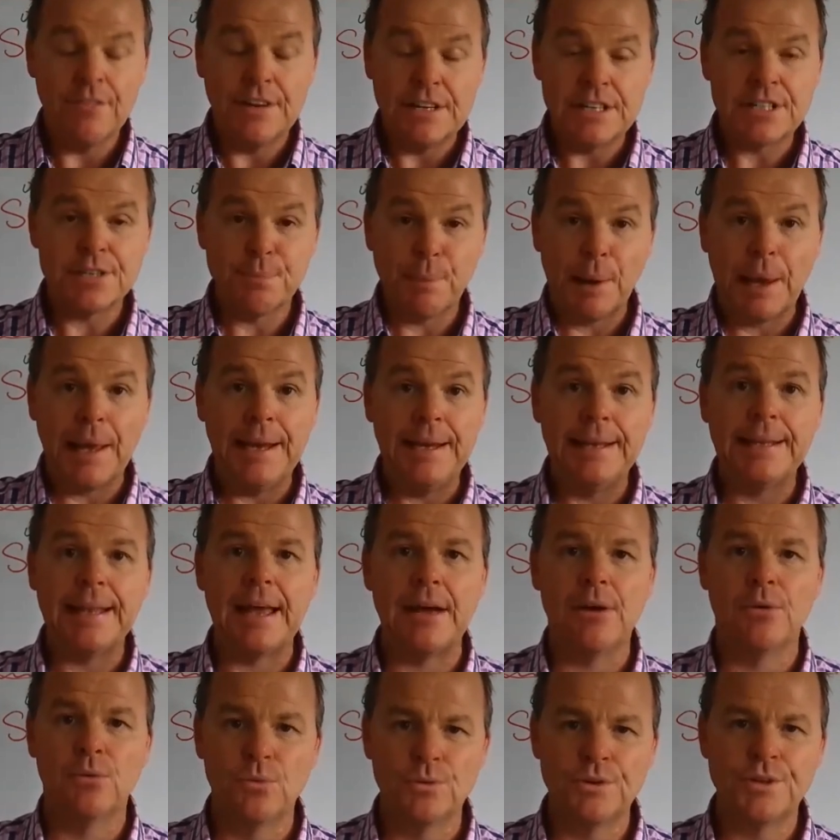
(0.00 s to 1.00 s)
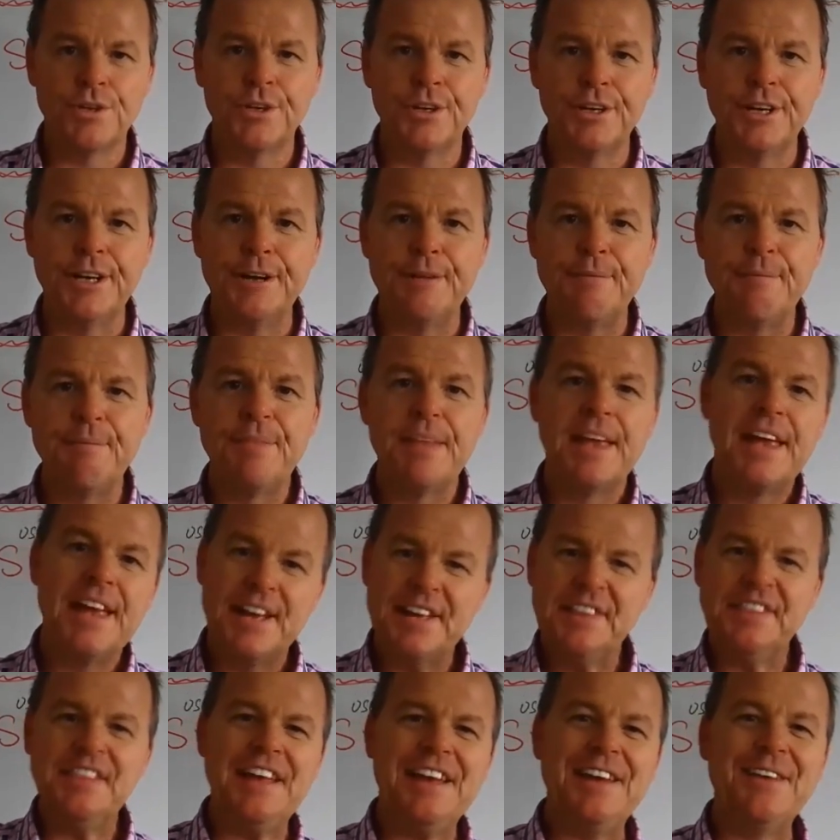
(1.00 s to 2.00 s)
I've explained that all to you.
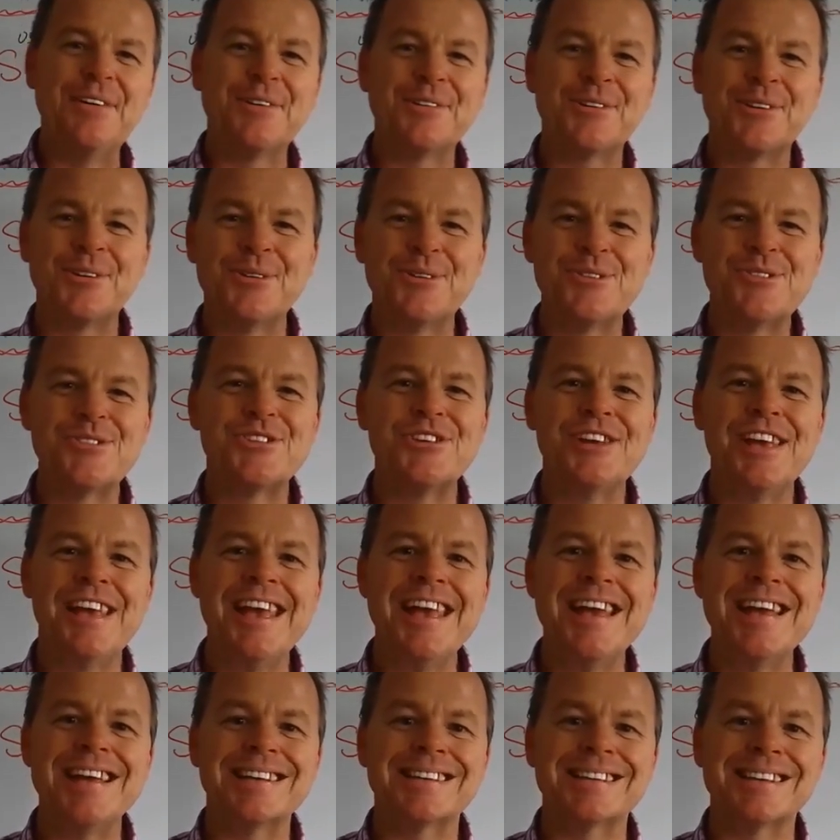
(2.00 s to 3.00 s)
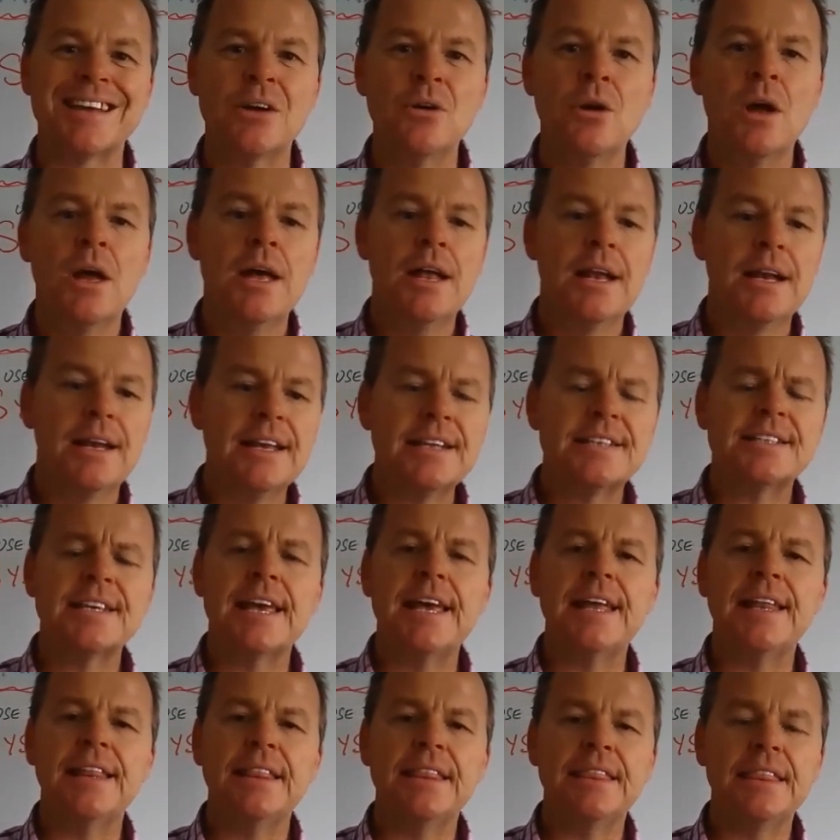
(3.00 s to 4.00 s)
And then, of course, you're here. So let's
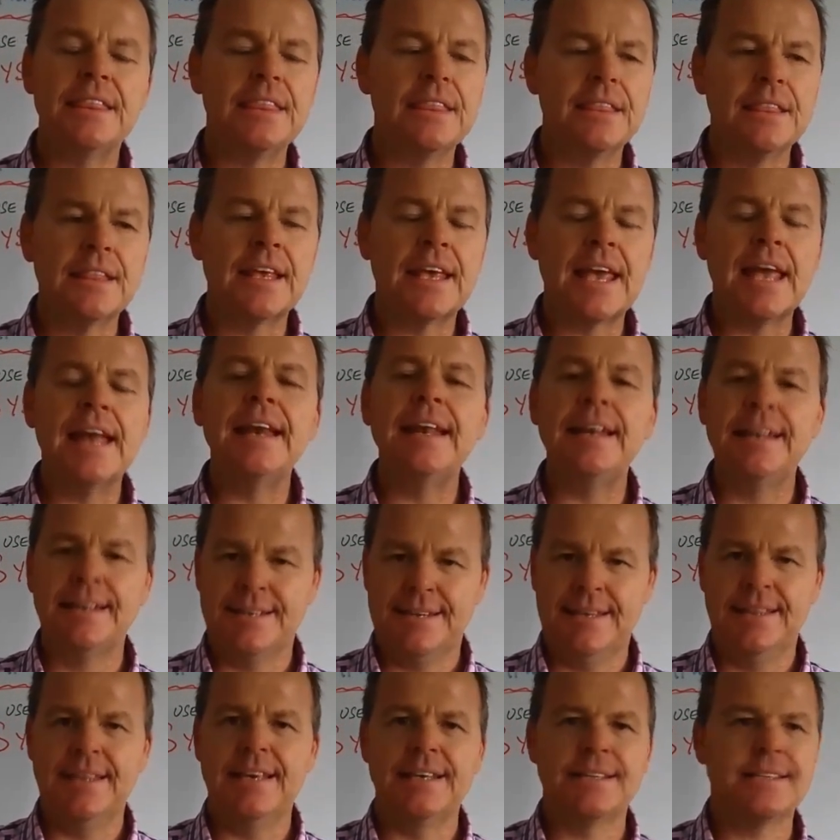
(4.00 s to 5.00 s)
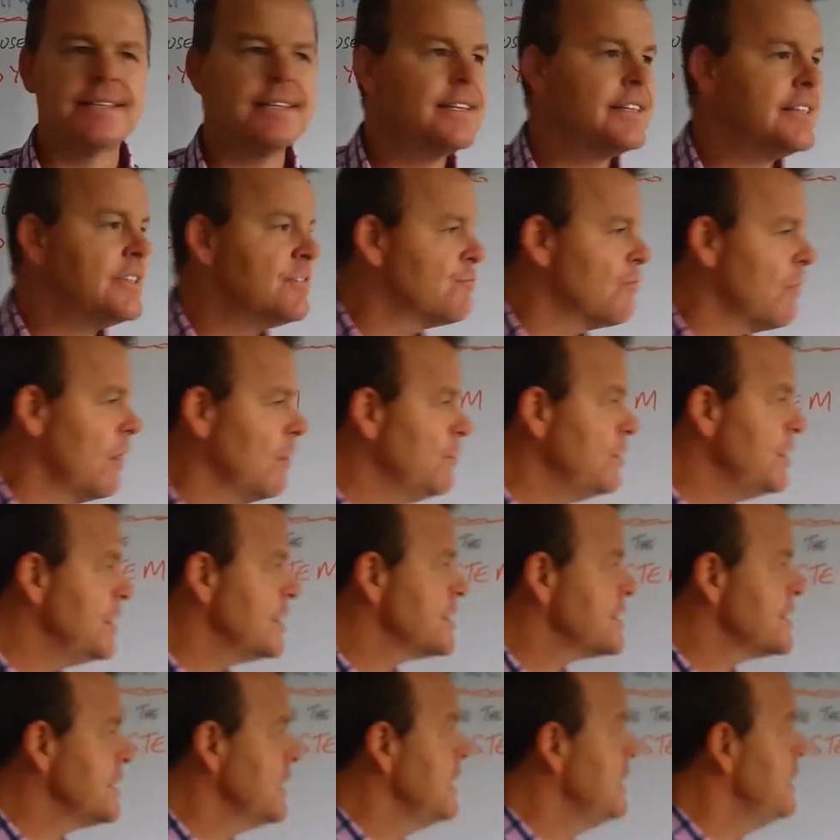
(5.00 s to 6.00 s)
get into this. This is roll your
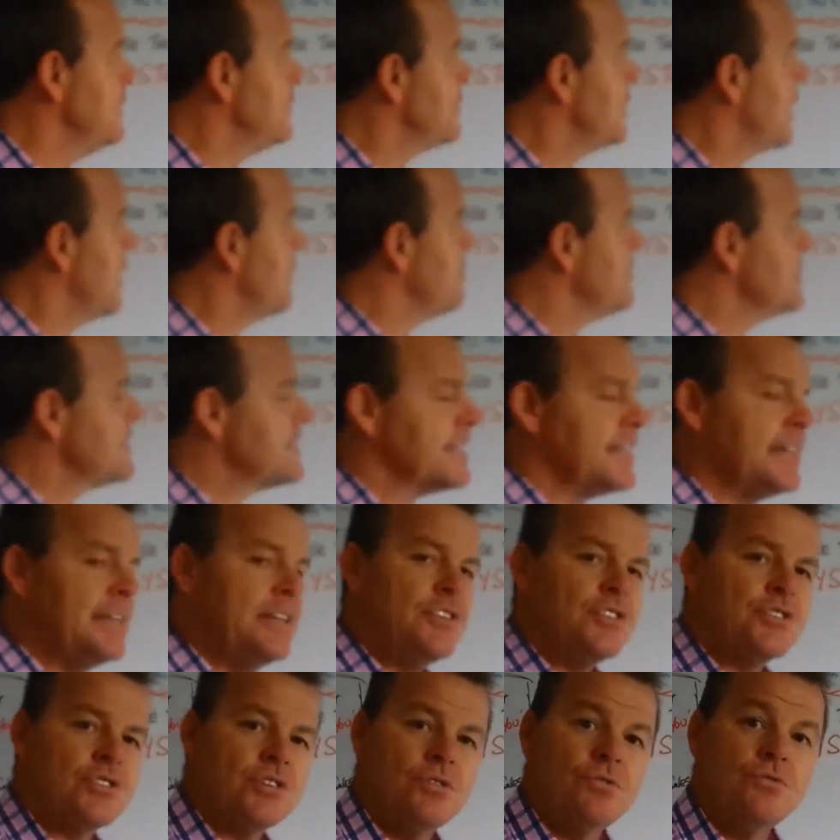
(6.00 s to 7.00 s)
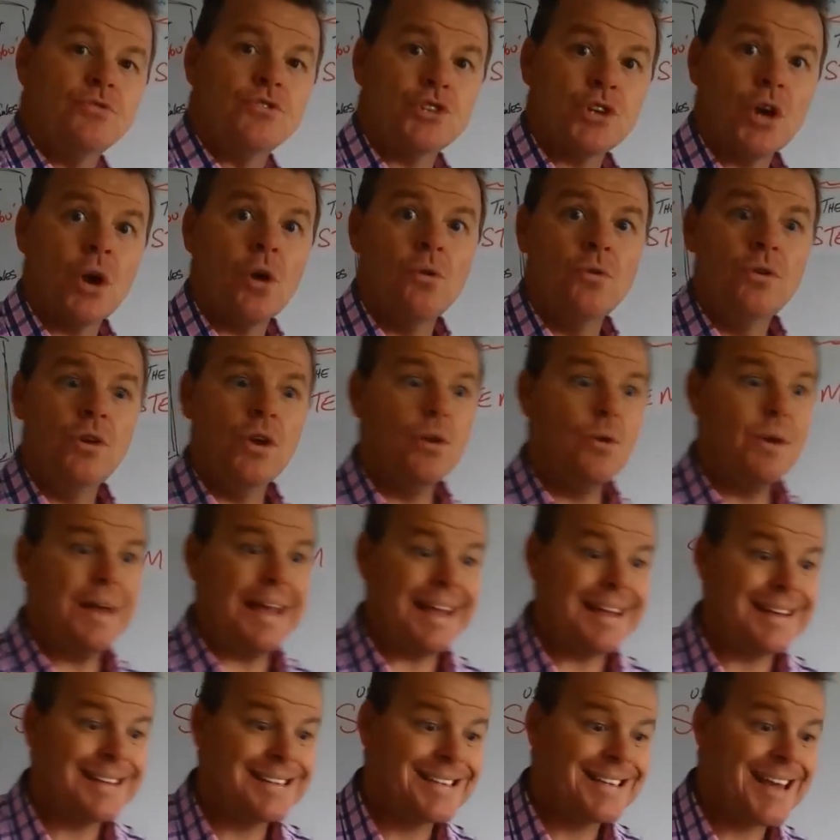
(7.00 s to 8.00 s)
sleeves up and show you
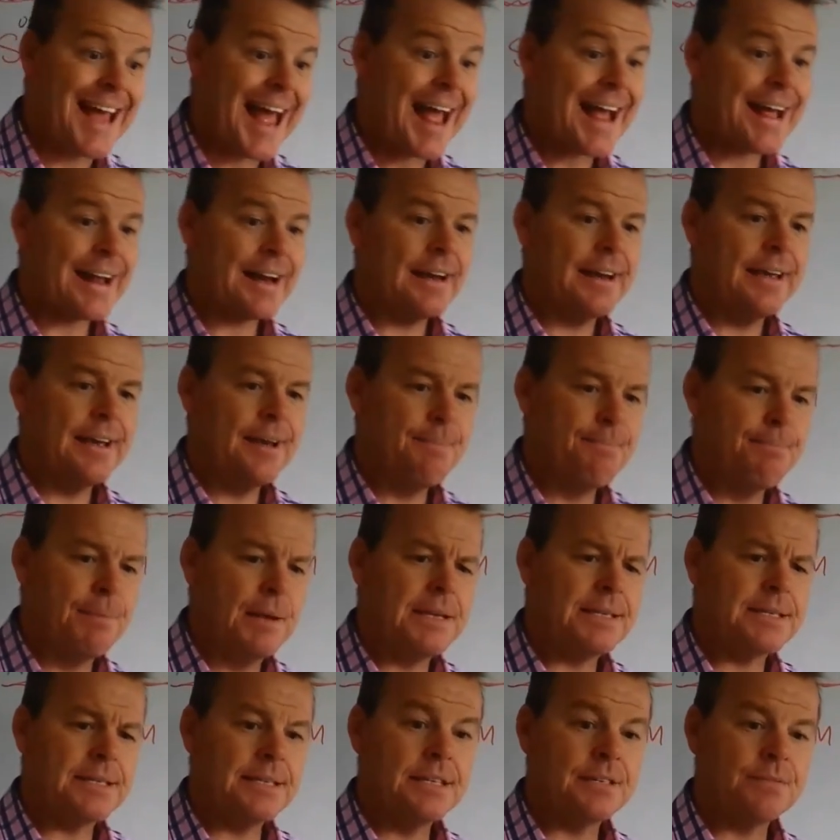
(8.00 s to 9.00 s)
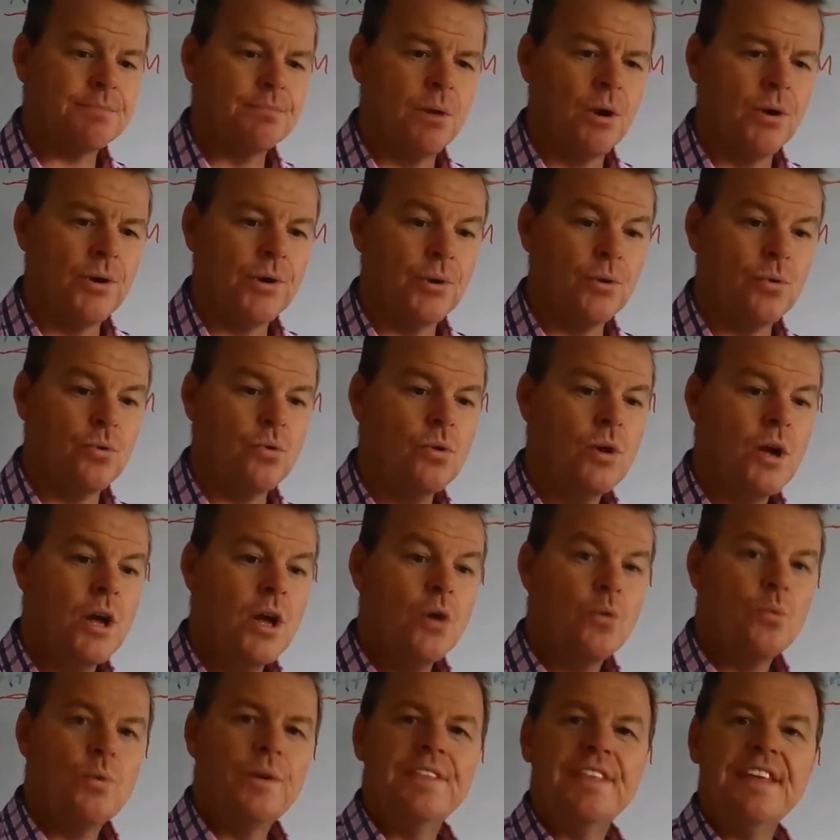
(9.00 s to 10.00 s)
exactly a business model
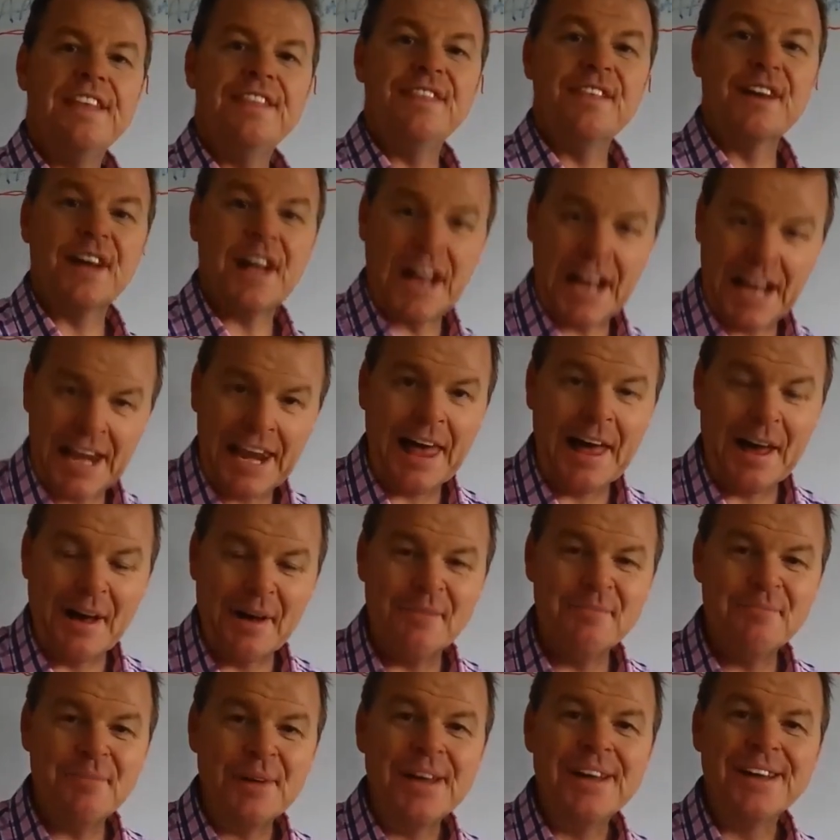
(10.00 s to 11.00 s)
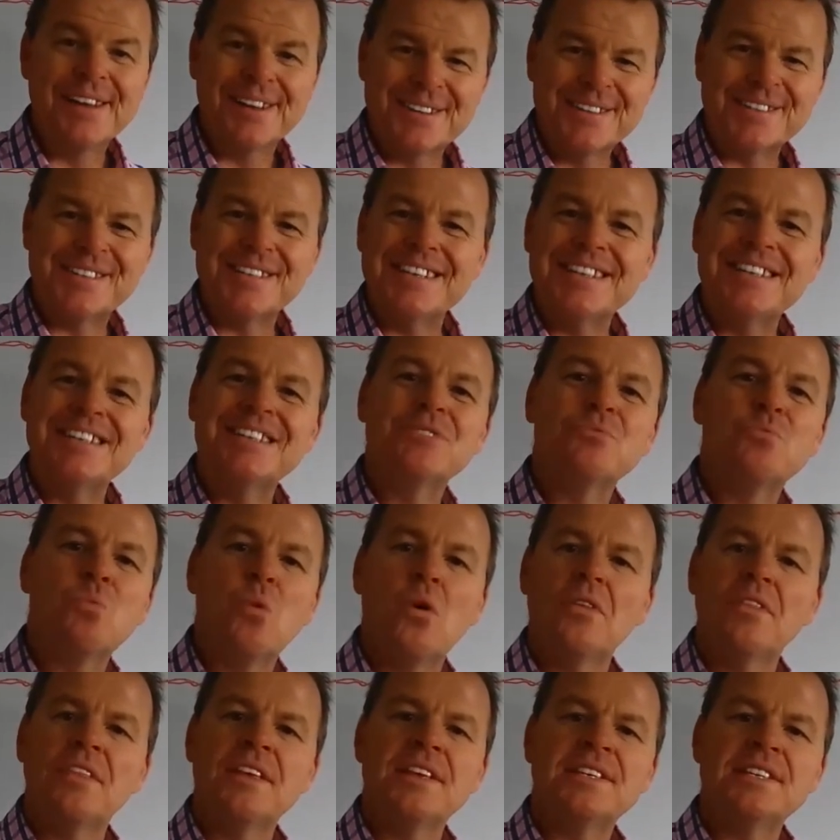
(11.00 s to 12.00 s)
within the club, because this is
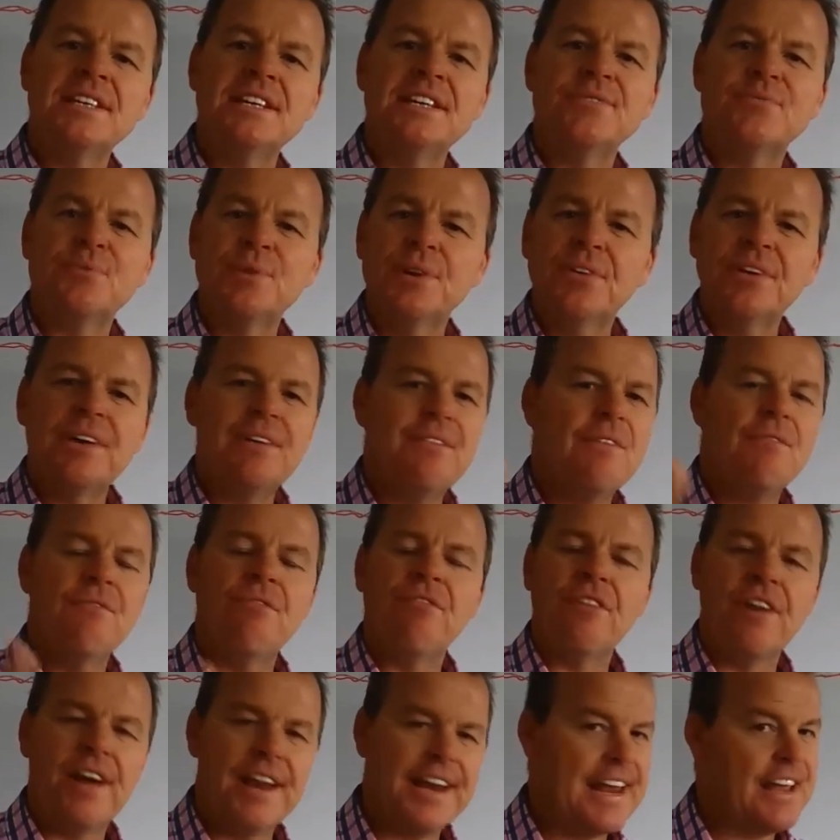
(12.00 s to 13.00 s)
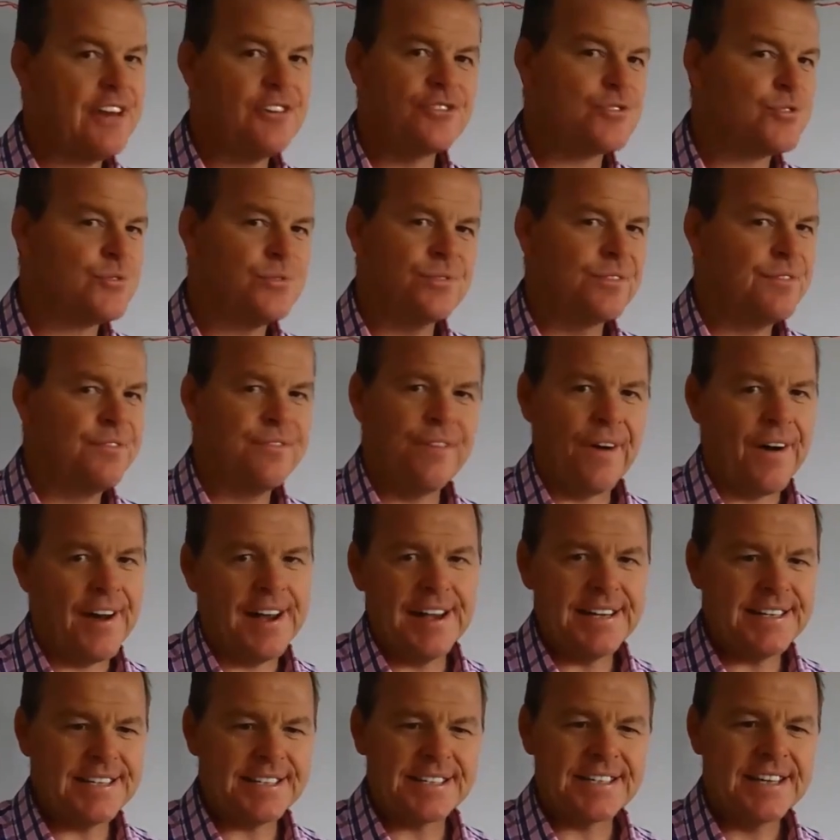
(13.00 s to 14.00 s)
what this is. We're not giving financial
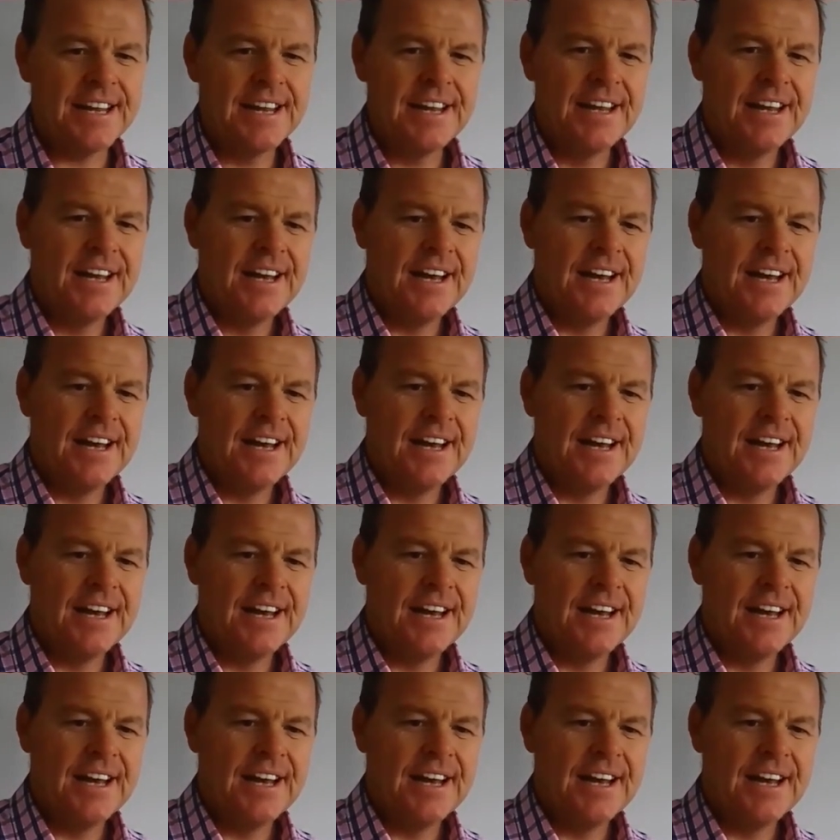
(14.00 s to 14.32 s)
advice,